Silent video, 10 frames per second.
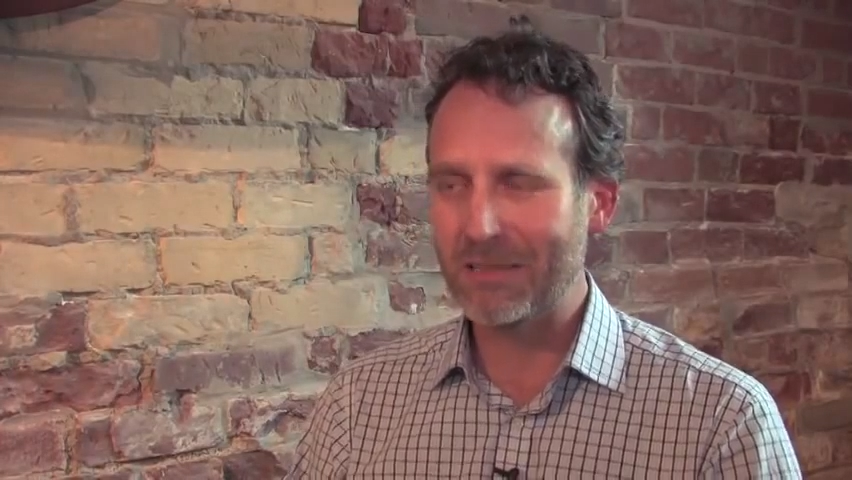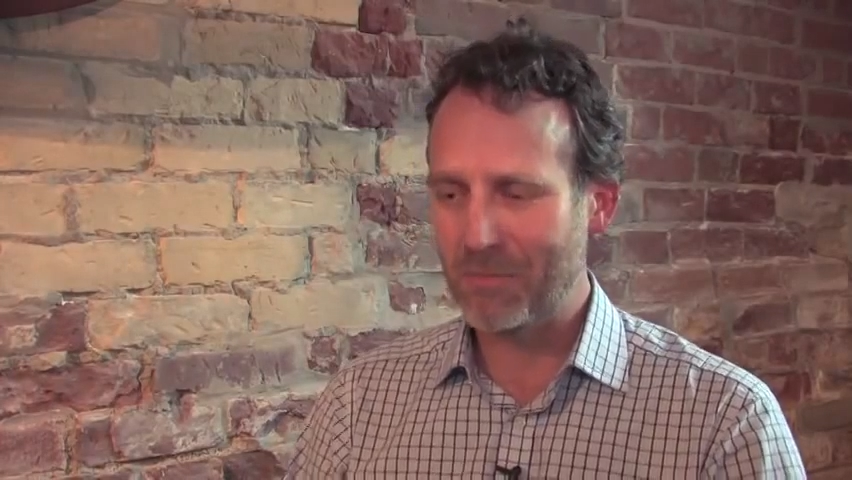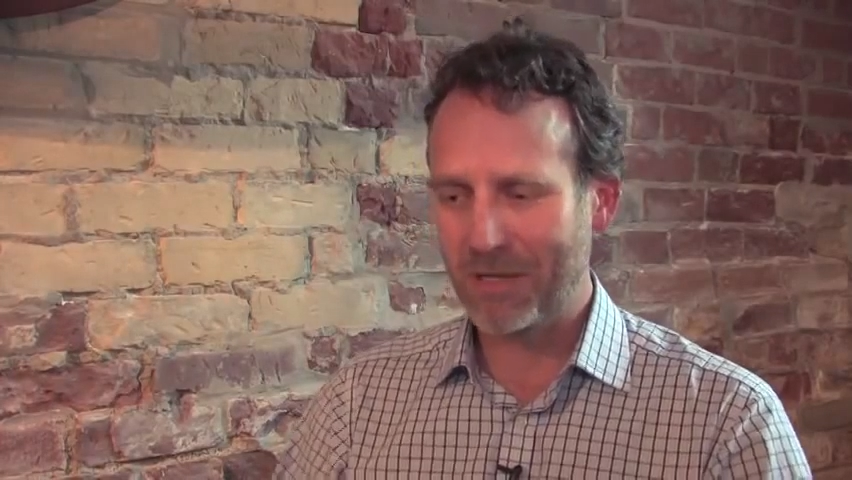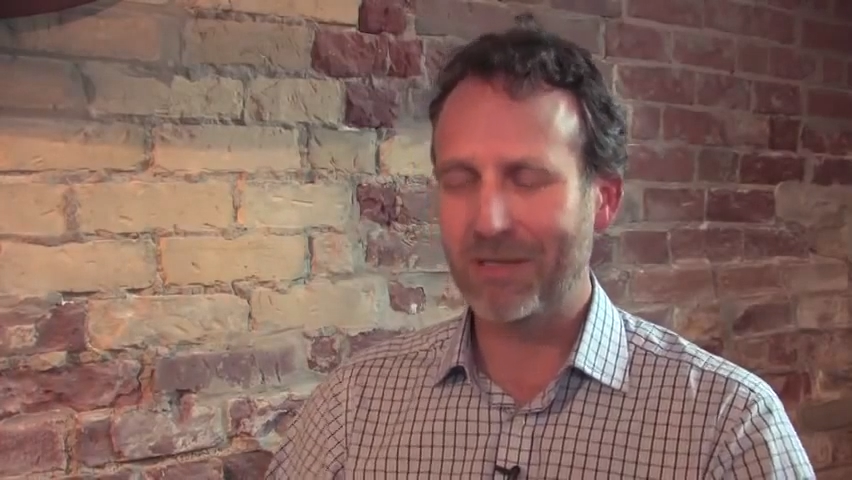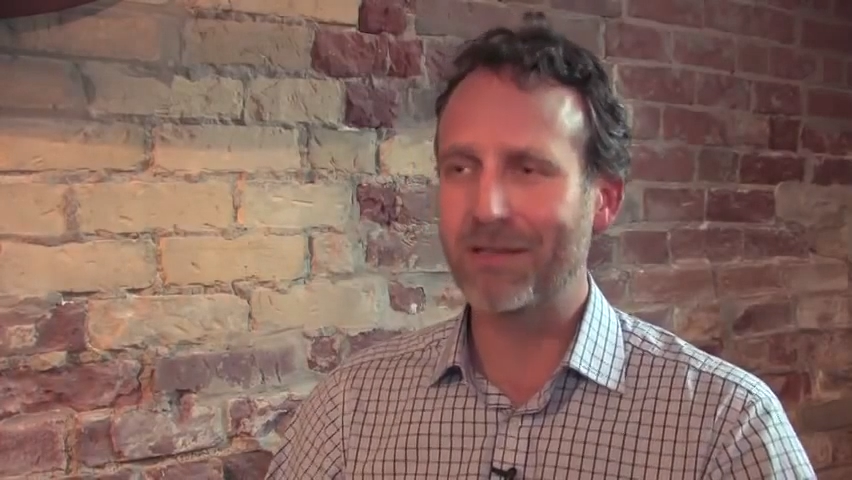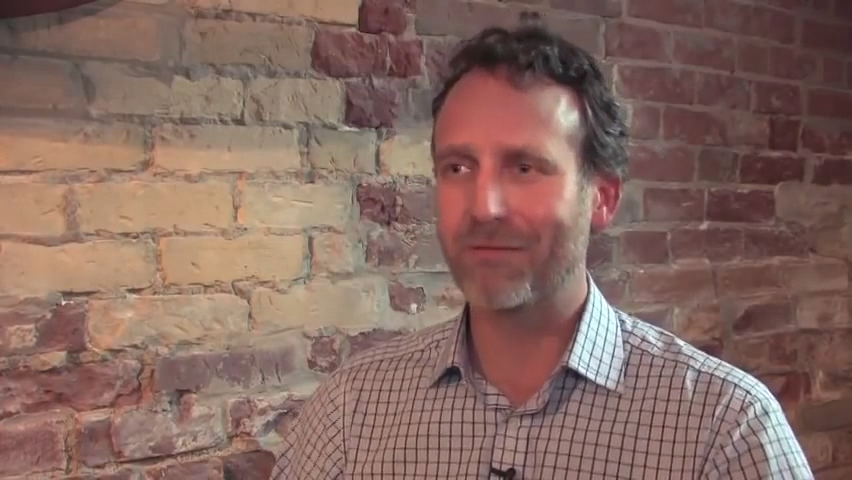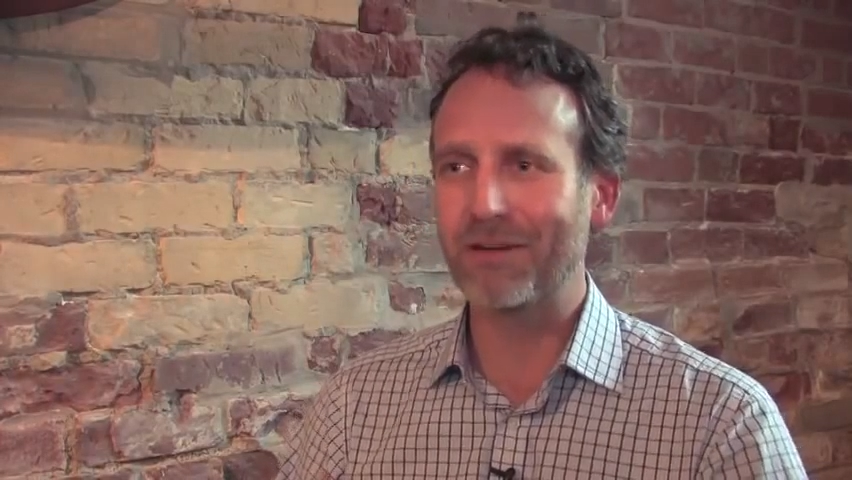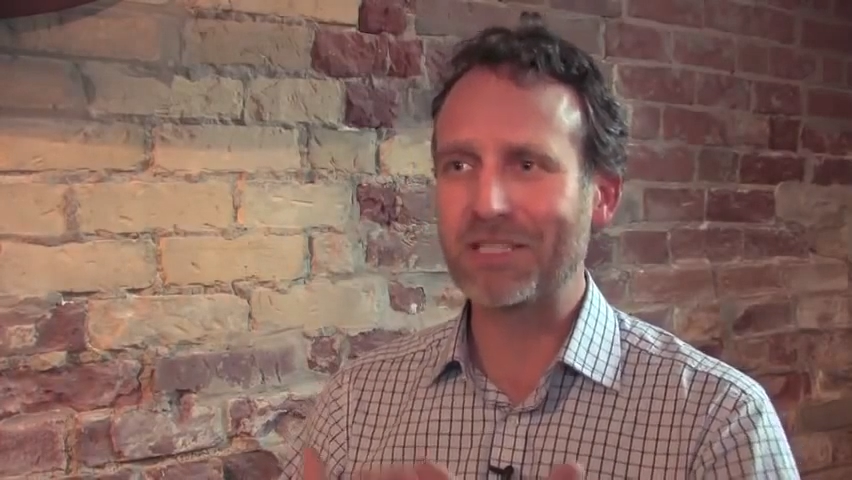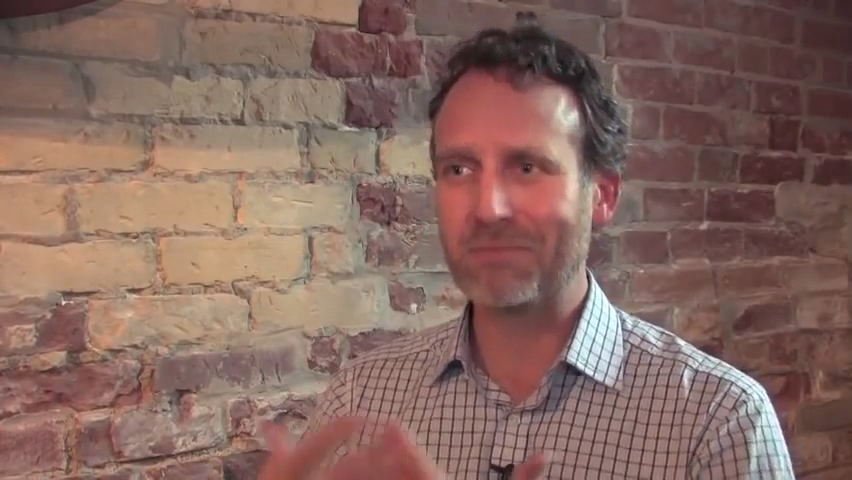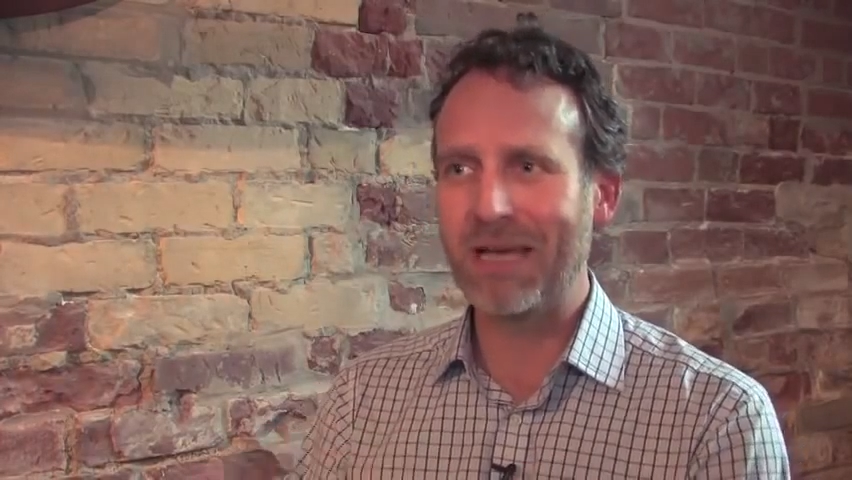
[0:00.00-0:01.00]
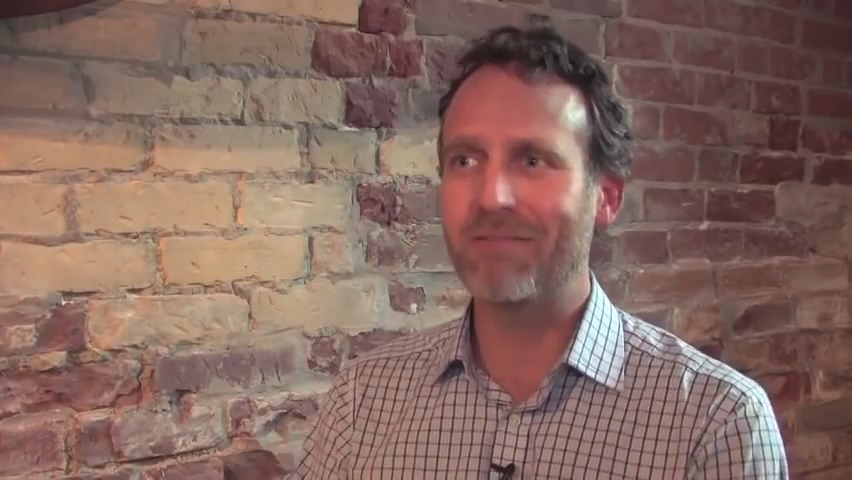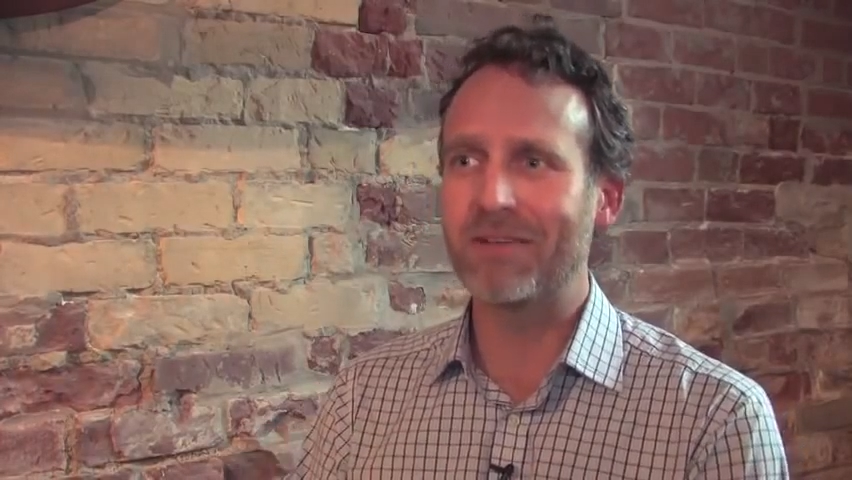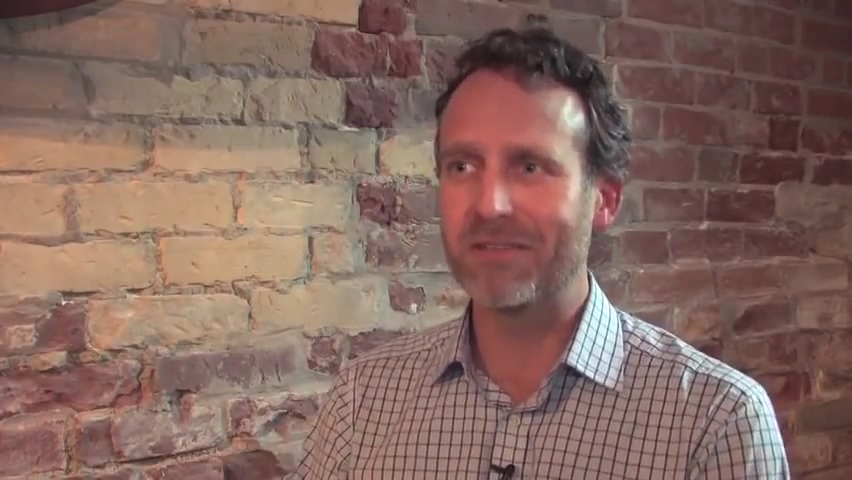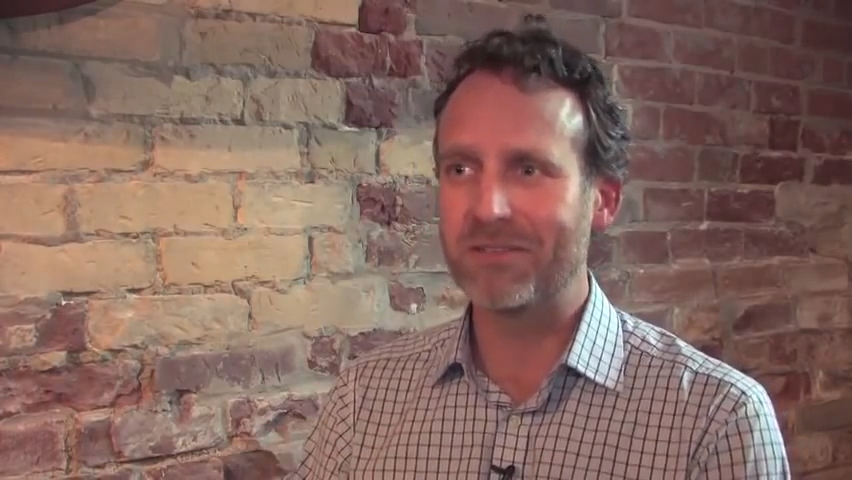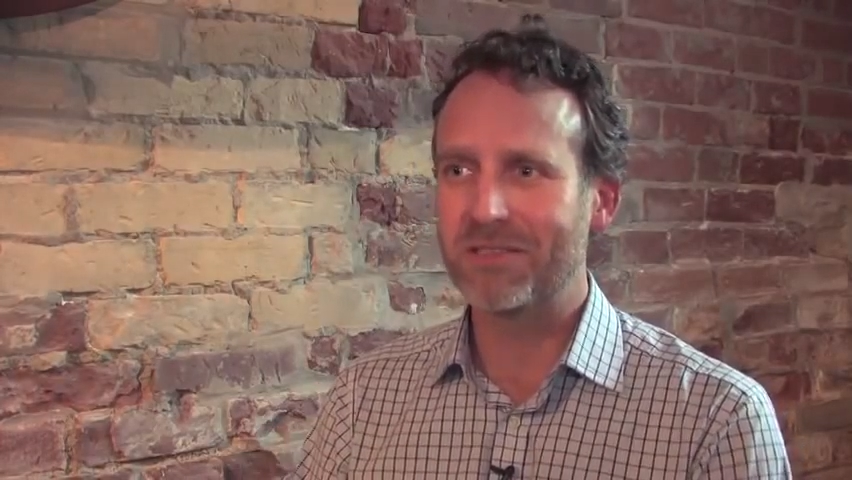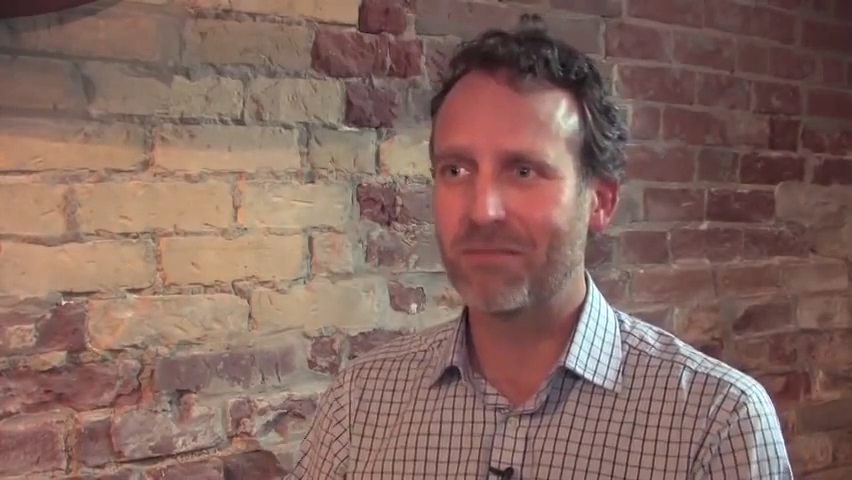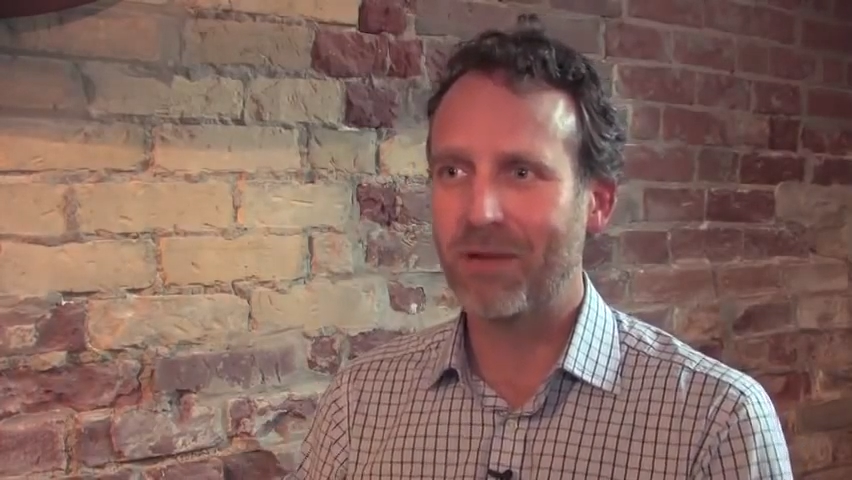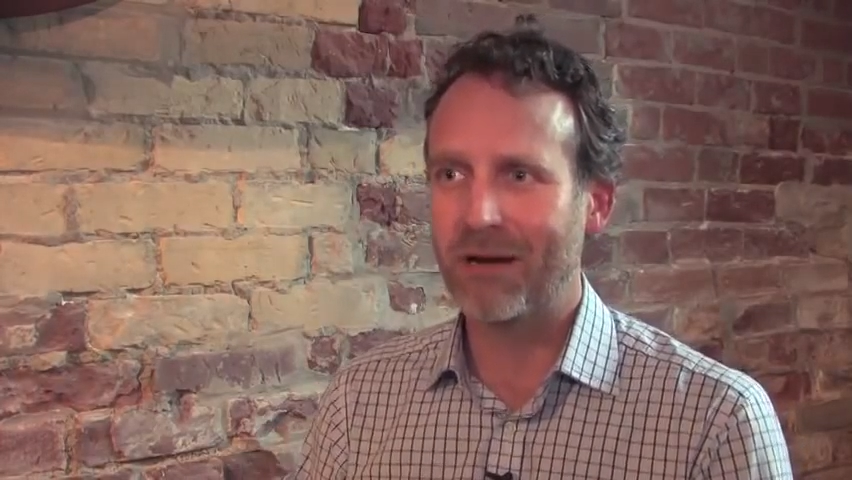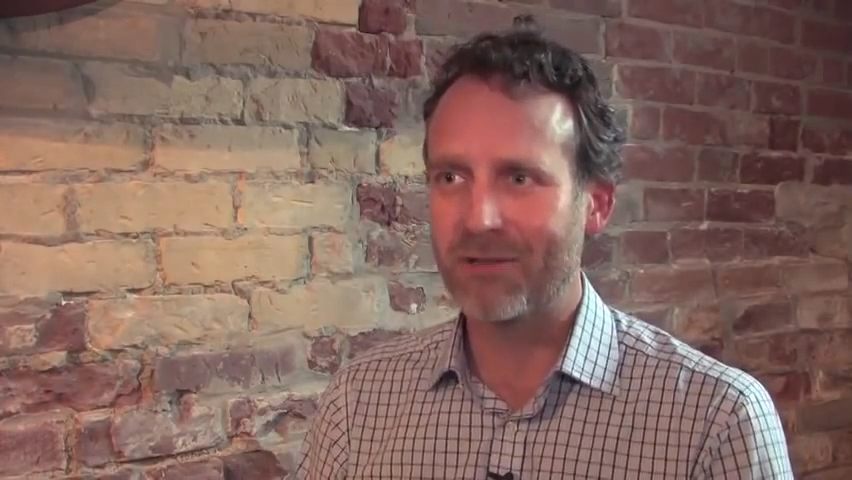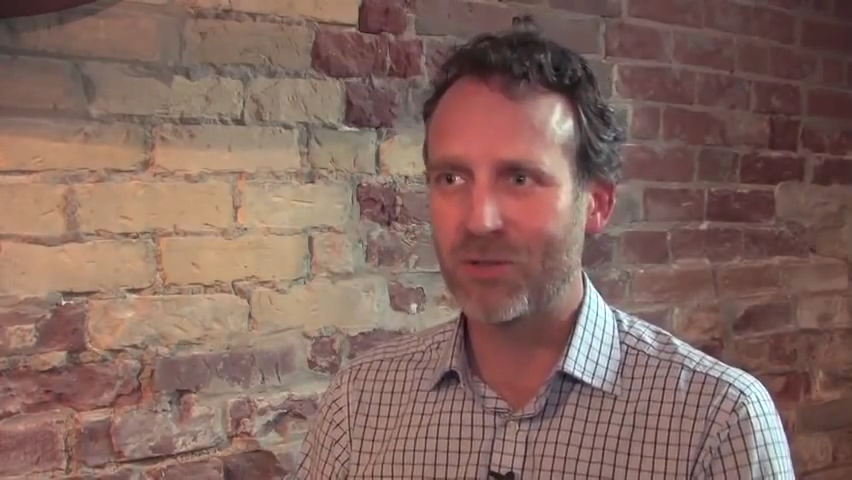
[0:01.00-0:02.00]
to be delivering some evidence to
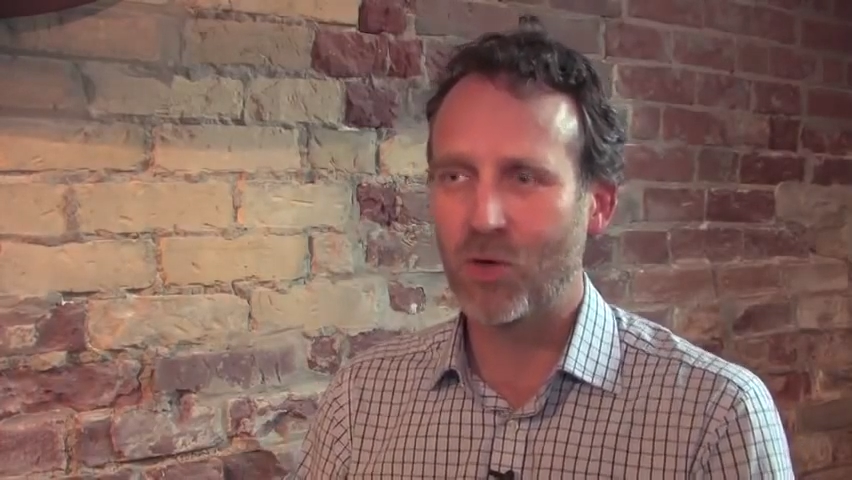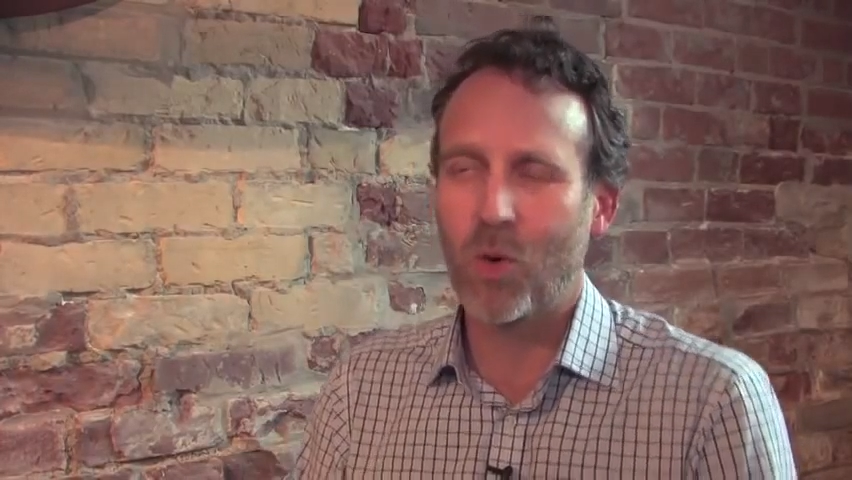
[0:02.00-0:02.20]
parents who